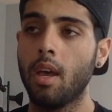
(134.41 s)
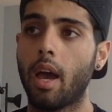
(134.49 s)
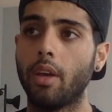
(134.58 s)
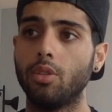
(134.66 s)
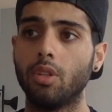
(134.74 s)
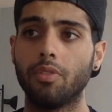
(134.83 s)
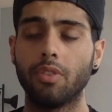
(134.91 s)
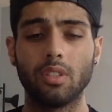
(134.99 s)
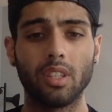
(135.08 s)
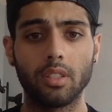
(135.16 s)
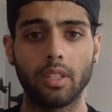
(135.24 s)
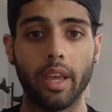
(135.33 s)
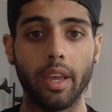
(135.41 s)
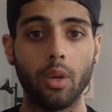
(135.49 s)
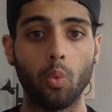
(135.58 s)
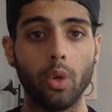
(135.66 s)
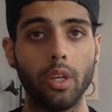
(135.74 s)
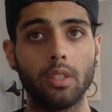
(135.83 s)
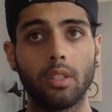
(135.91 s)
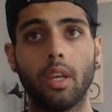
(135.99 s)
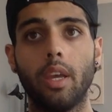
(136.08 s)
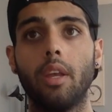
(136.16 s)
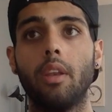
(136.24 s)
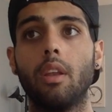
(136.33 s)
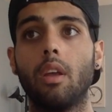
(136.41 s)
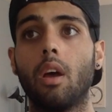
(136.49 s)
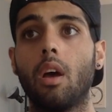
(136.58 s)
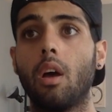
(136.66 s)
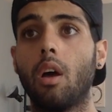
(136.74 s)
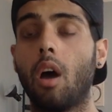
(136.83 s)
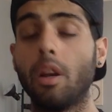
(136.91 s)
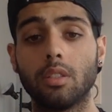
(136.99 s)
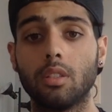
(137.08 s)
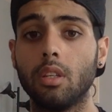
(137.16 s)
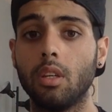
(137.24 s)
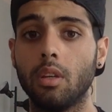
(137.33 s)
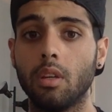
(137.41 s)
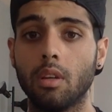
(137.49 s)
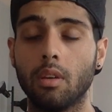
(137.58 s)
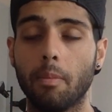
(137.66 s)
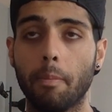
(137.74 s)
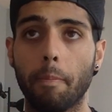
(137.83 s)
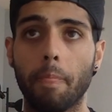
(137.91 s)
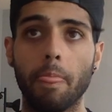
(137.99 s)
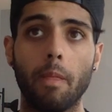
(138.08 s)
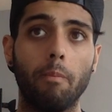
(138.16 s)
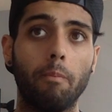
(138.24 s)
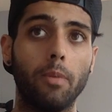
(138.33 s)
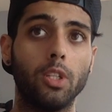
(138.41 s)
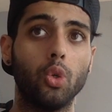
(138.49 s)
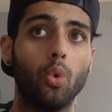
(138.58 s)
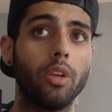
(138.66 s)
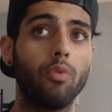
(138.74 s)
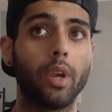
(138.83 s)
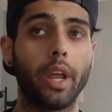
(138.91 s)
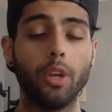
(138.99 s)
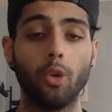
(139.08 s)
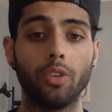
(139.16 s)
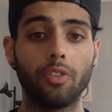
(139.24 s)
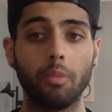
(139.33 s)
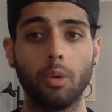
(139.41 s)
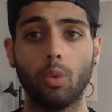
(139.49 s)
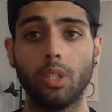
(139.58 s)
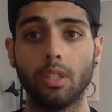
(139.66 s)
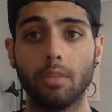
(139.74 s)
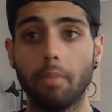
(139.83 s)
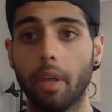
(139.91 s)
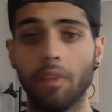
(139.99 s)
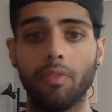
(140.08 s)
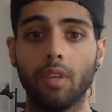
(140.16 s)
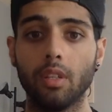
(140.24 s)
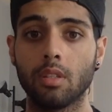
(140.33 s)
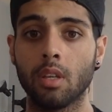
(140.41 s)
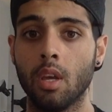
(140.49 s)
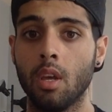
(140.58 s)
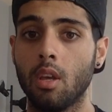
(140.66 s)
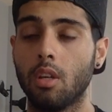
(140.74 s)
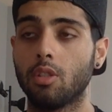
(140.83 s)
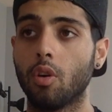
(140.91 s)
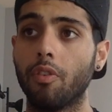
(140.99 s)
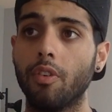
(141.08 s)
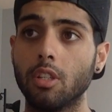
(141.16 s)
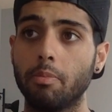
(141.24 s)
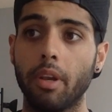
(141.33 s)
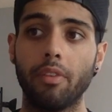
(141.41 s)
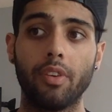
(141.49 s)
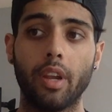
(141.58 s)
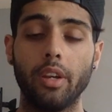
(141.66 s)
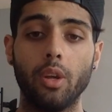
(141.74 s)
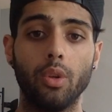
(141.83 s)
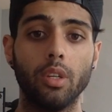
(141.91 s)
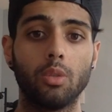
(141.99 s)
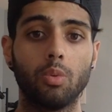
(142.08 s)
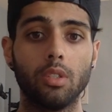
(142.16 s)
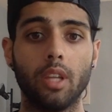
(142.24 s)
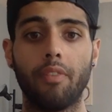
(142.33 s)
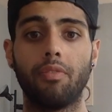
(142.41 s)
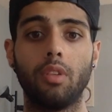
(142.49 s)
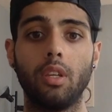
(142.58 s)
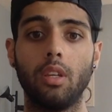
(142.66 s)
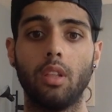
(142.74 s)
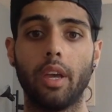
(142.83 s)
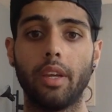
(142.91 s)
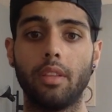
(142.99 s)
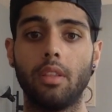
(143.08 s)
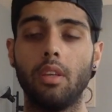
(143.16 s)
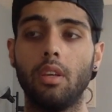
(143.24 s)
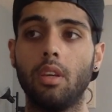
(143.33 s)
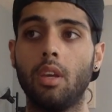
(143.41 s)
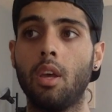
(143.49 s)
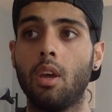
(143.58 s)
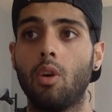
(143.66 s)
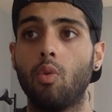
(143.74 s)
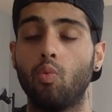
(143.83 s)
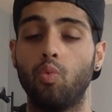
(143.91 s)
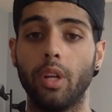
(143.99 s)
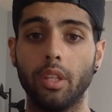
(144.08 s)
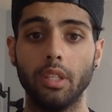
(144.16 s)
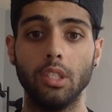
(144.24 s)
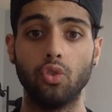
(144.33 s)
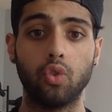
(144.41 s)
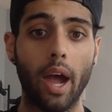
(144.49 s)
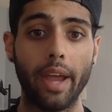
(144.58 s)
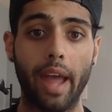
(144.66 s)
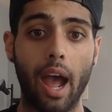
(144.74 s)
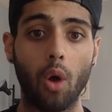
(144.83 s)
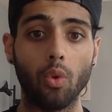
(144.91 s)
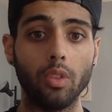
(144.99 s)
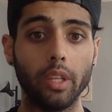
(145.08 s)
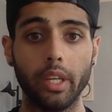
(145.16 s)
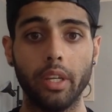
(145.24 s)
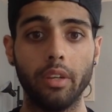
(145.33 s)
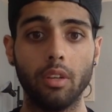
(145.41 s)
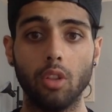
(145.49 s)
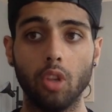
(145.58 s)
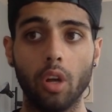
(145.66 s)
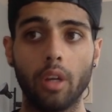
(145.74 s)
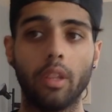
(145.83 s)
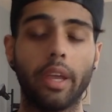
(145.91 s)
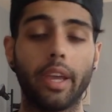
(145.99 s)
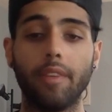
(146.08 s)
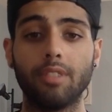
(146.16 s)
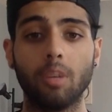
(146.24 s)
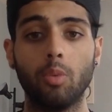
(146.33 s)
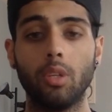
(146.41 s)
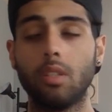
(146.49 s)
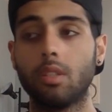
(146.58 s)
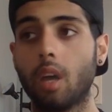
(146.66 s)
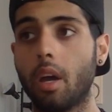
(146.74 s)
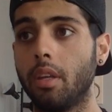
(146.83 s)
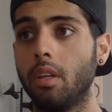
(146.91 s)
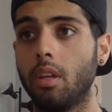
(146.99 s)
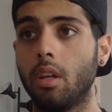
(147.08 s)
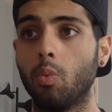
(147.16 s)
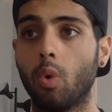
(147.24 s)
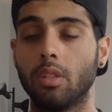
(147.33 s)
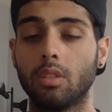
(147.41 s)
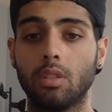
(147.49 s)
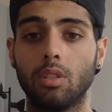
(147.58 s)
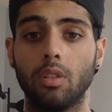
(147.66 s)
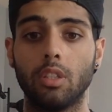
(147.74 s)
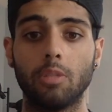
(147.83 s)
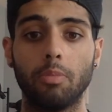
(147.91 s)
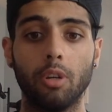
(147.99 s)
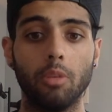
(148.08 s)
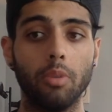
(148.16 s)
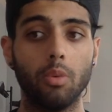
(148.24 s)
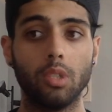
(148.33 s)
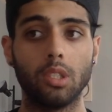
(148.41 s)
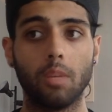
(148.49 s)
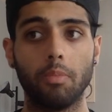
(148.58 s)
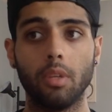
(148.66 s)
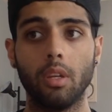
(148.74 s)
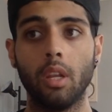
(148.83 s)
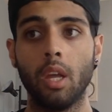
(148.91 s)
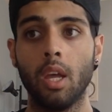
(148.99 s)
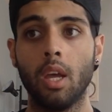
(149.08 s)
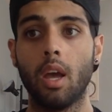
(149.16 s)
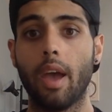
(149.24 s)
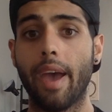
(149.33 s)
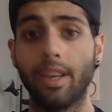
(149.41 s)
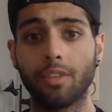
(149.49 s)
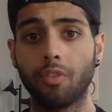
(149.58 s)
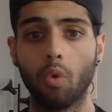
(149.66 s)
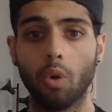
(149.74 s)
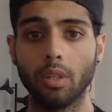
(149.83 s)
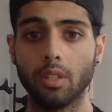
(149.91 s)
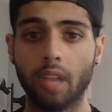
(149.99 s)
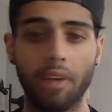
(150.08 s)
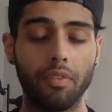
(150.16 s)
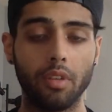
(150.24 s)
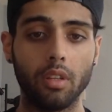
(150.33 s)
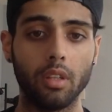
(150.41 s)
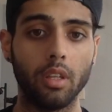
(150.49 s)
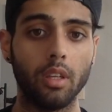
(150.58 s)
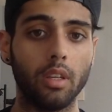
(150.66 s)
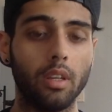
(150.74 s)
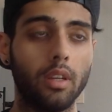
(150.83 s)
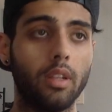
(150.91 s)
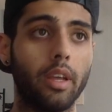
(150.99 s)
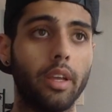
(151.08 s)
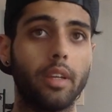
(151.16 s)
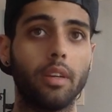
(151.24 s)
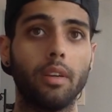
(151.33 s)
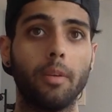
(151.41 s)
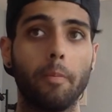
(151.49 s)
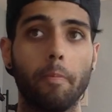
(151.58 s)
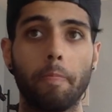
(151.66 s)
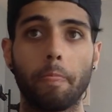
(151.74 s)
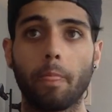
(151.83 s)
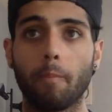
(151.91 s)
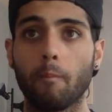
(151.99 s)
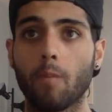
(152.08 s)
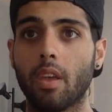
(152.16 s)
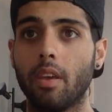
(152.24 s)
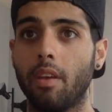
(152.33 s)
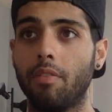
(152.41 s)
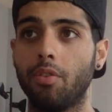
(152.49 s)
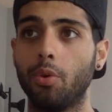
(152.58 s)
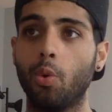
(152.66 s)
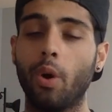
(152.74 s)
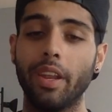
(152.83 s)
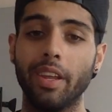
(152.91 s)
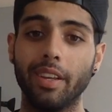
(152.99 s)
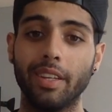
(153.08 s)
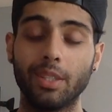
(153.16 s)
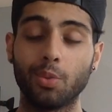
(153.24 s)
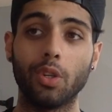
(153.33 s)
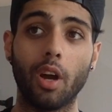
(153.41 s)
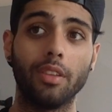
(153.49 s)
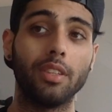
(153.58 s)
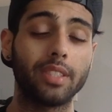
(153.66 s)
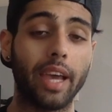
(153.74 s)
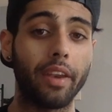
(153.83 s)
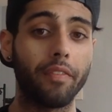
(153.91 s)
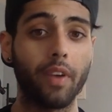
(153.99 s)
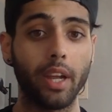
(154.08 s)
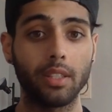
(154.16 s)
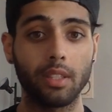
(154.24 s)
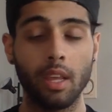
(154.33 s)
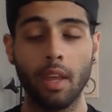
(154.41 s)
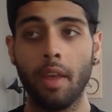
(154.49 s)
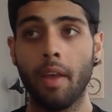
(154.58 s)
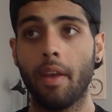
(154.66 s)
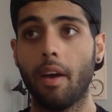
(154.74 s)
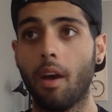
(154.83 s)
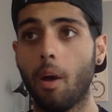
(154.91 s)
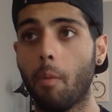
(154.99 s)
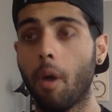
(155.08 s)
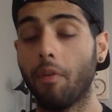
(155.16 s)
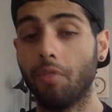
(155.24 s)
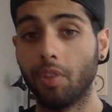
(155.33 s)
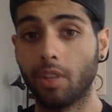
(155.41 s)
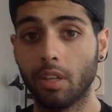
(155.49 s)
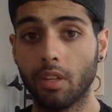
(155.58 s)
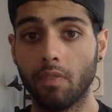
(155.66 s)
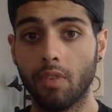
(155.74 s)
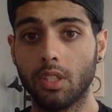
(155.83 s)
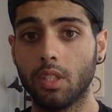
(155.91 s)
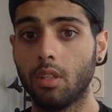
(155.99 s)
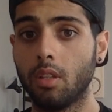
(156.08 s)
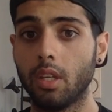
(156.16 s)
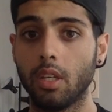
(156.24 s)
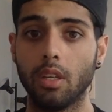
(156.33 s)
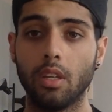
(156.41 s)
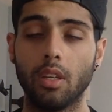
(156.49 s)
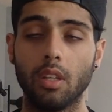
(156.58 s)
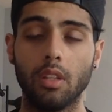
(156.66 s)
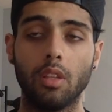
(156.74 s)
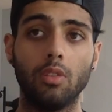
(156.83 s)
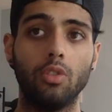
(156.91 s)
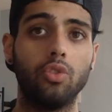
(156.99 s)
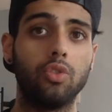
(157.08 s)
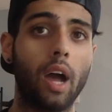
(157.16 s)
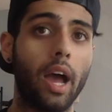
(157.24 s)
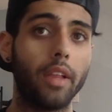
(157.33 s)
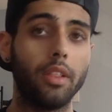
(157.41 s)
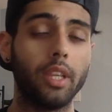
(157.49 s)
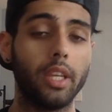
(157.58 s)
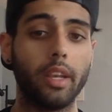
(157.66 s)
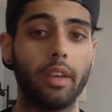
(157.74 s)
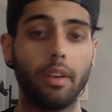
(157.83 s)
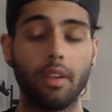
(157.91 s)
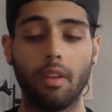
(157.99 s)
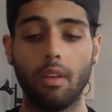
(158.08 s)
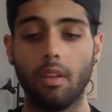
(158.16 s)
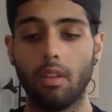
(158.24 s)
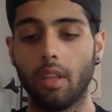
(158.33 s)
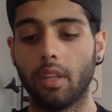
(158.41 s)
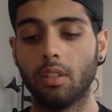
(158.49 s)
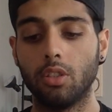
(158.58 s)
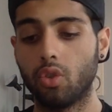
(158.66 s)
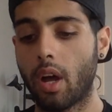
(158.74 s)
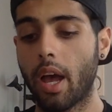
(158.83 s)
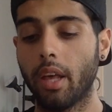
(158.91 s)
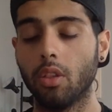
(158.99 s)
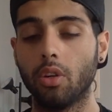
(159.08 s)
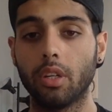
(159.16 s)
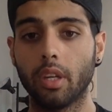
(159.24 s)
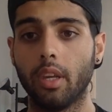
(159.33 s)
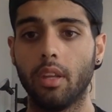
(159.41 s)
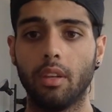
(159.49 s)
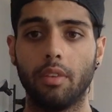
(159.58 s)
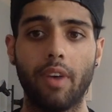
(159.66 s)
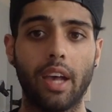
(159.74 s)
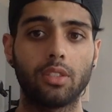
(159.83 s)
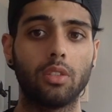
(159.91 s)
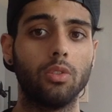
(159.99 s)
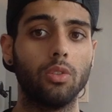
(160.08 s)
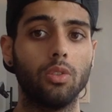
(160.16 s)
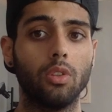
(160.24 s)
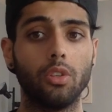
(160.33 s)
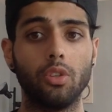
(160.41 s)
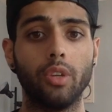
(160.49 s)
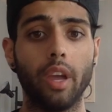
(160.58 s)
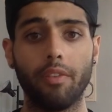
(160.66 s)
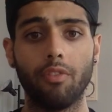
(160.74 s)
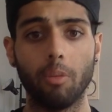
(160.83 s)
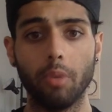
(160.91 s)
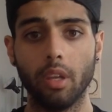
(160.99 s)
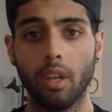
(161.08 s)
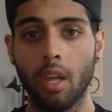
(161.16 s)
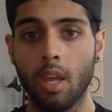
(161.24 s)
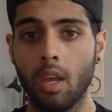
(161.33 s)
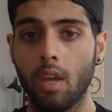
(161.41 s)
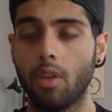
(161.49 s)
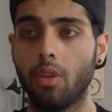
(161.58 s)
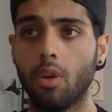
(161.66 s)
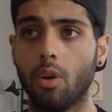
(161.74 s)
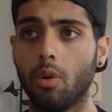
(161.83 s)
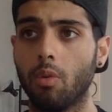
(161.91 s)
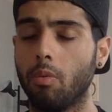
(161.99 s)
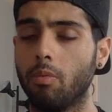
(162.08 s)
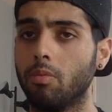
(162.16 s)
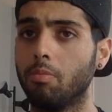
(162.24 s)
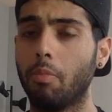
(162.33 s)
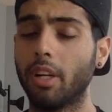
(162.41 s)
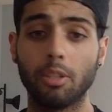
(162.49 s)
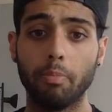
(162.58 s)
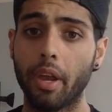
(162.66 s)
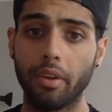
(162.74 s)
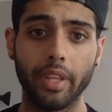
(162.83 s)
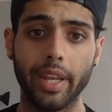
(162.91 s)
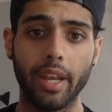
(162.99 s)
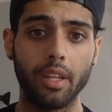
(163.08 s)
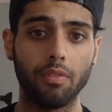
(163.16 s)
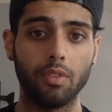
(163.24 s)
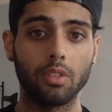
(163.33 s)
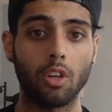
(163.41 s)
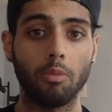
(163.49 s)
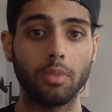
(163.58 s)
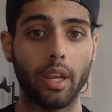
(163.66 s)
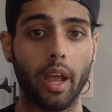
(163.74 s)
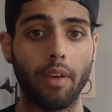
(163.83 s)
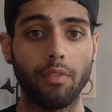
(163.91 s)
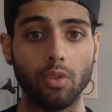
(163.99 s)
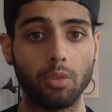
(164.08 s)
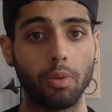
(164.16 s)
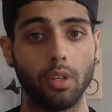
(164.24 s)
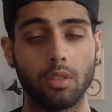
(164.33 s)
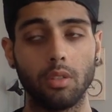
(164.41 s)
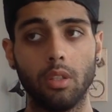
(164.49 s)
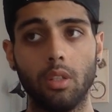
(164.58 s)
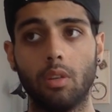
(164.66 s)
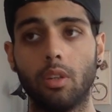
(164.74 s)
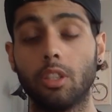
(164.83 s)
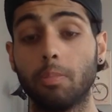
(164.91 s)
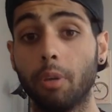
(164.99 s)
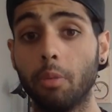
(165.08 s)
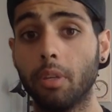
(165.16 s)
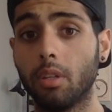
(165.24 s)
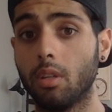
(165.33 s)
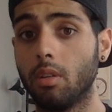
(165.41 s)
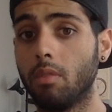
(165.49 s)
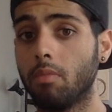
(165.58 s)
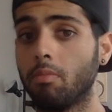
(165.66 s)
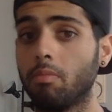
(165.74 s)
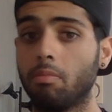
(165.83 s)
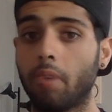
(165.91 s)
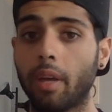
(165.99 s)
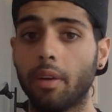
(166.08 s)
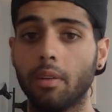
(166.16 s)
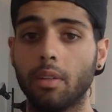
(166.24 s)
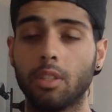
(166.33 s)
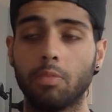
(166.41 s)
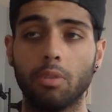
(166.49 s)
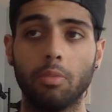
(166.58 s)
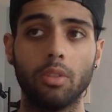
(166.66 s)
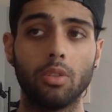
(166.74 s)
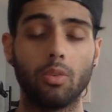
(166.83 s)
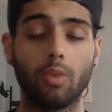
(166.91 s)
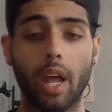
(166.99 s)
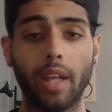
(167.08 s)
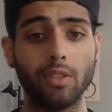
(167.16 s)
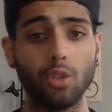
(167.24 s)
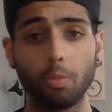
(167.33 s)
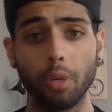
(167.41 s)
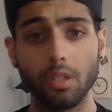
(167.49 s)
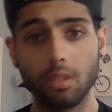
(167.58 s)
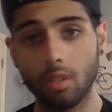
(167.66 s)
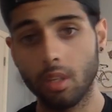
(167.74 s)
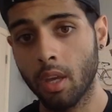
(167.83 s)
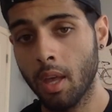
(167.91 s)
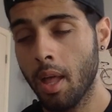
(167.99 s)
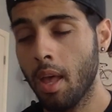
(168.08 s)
I used it for 6 to 8 weeks, and honestly, majority of what I noticed from it were just benefits. So first benefit I noticed was definitely like the really dried out lean look. Like if someone is cutting and wants to experiment with something, S4 is definitely like, if you want to disregard the side effects of the tinted vision, the dry lean, like the dry look and vascular look you get from it, much better than any of the SARMs that I've used personally or experimented. My experimental rat has used personally.